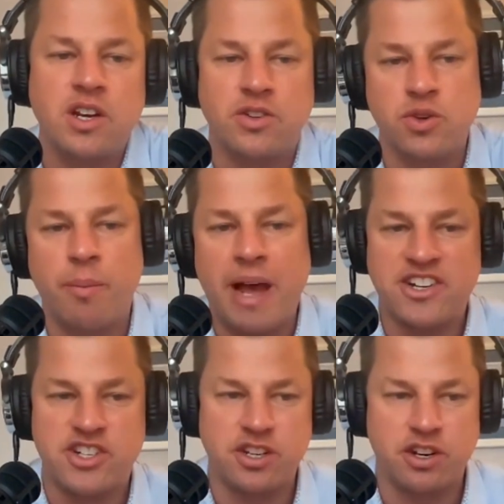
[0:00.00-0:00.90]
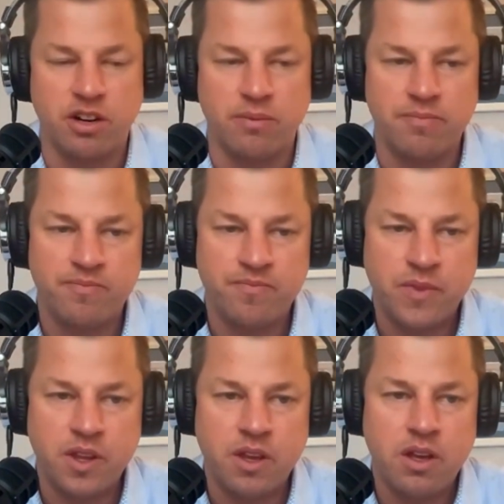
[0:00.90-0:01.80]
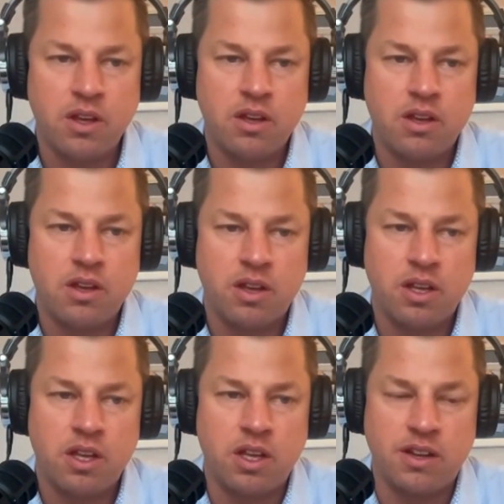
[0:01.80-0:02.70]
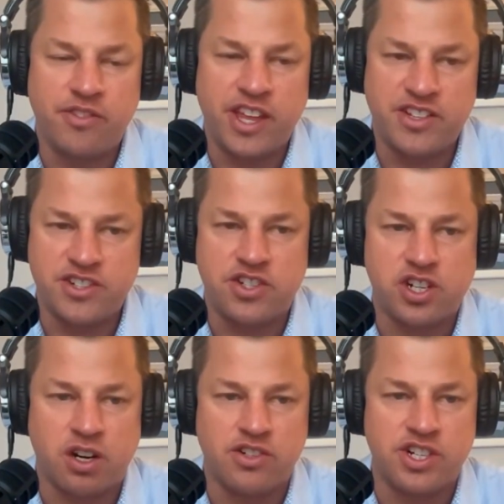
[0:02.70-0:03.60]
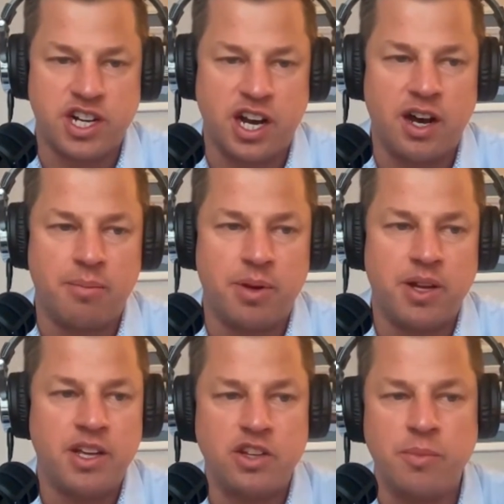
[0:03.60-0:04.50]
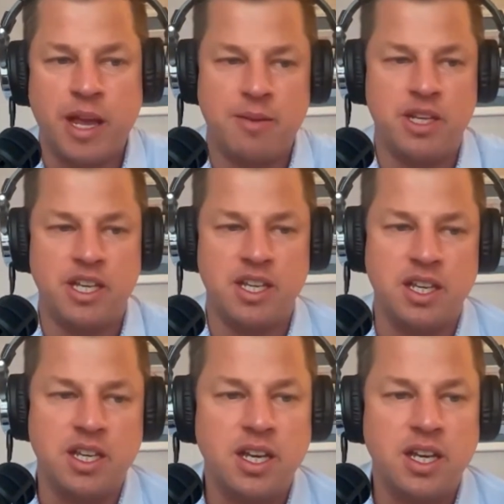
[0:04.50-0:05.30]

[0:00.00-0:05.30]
imagine if this is charged up, you may be,